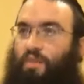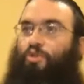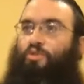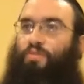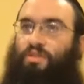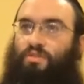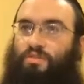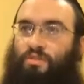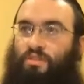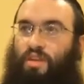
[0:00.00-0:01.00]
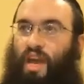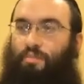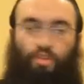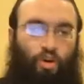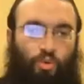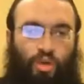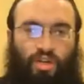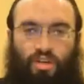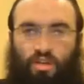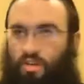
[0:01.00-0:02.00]
Ah, beautiful mitzvah. And for the whole
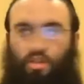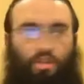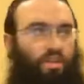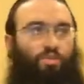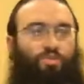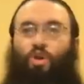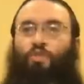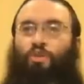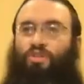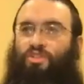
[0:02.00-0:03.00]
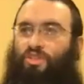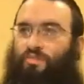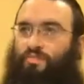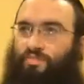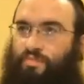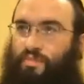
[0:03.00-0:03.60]
week, it was no avodas Hashem,